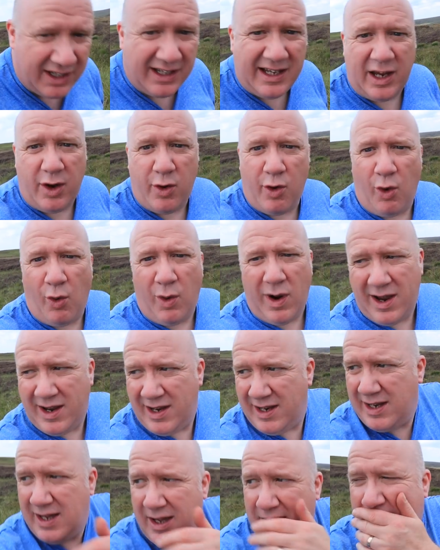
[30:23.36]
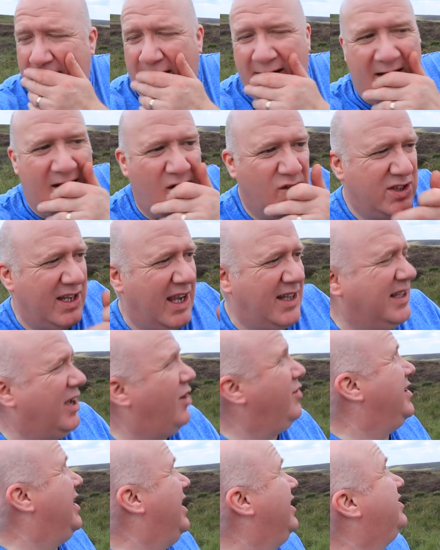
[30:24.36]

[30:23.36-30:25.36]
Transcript: of the gear away. I'll take down the